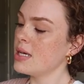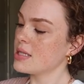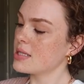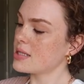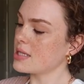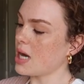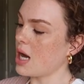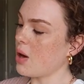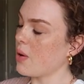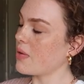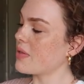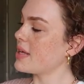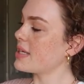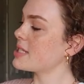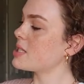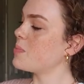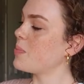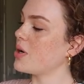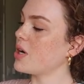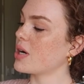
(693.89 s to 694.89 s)
So
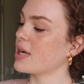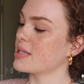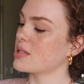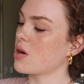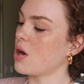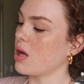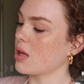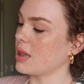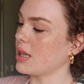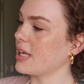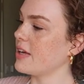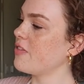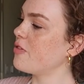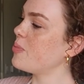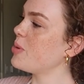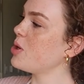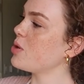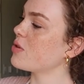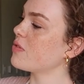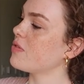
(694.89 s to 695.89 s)
this book is called Live
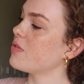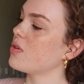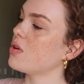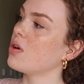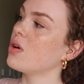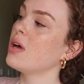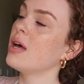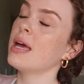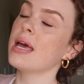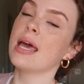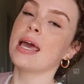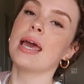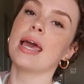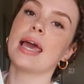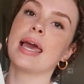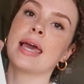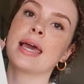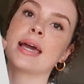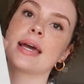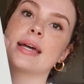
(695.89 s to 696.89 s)
Beautiful,
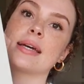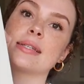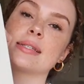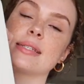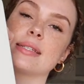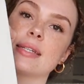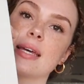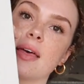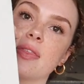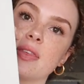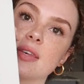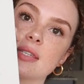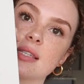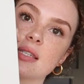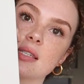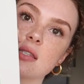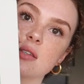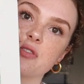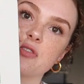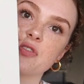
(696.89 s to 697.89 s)
and this
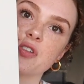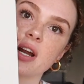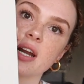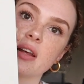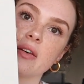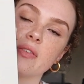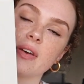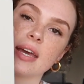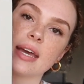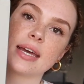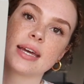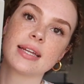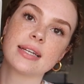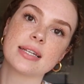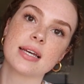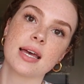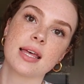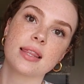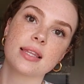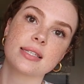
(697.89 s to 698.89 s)
is the front of it.
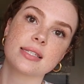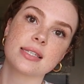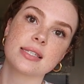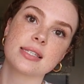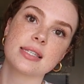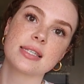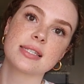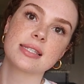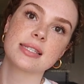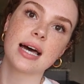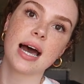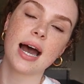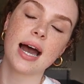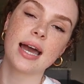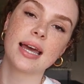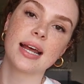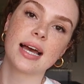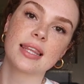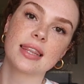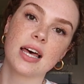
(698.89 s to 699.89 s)
This is the
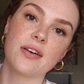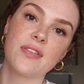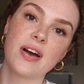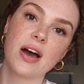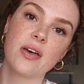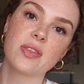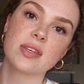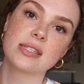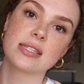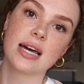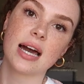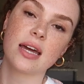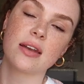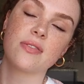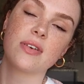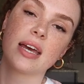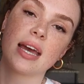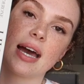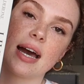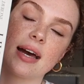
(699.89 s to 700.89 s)
side. I love how the side
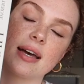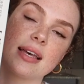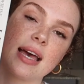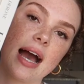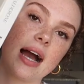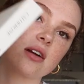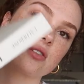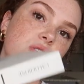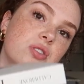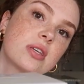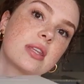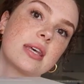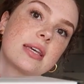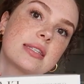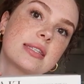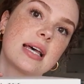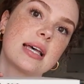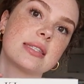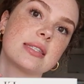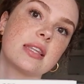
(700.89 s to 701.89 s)
of it actually like
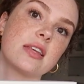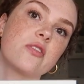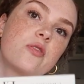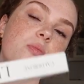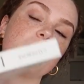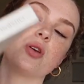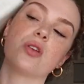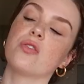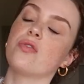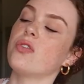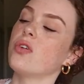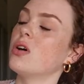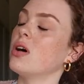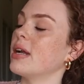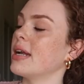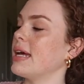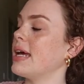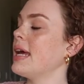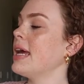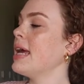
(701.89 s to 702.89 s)
says Live Beautiful
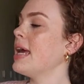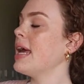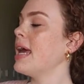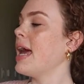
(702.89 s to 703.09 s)
on it,